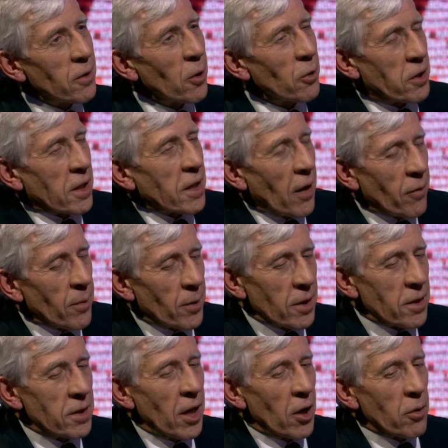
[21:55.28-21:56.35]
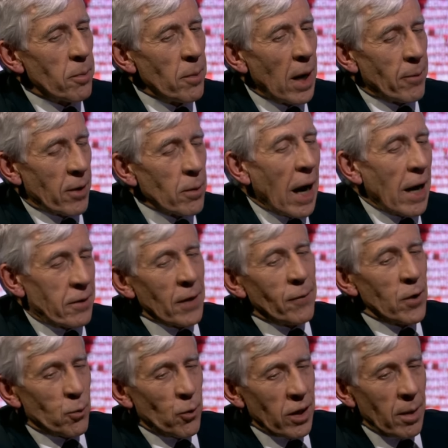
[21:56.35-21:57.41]
Not in government, no. I mean, I
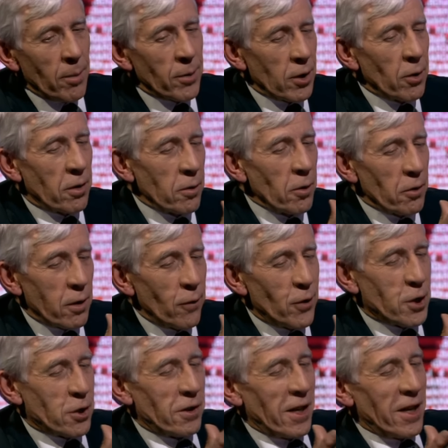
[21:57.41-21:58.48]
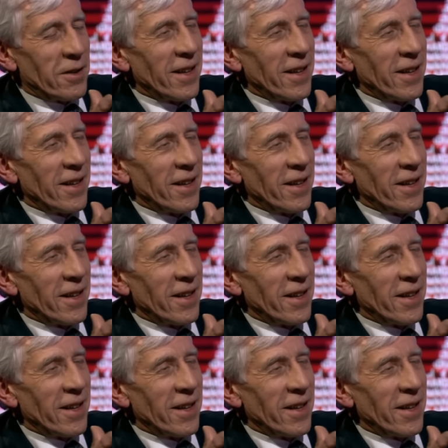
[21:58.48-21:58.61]
differed with him, but not sufficiently.